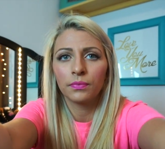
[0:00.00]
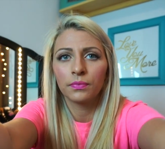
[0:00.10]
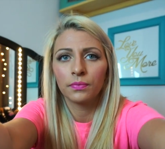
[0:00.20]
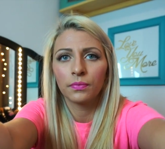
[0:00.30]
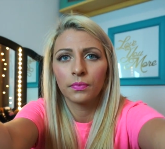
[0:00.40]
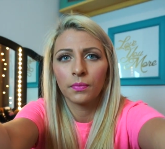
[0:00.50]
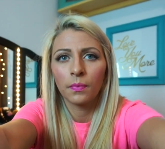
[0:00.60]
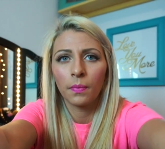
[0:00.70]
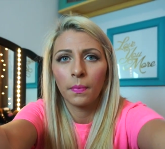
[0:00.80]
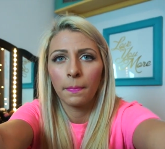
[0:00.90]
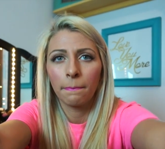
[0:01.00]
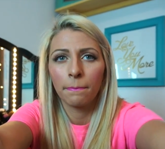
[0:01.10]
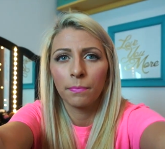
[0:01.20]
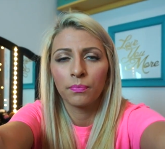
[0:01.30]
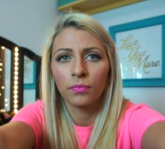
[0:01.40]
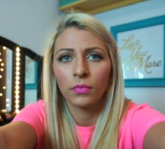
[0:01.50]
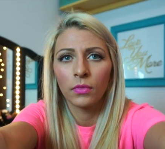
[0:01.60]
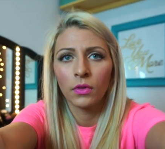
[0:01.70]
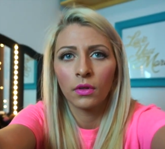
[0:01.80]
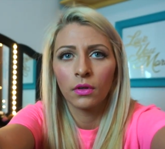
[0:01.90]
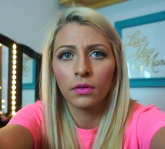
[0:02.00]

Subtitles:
(no one is talking)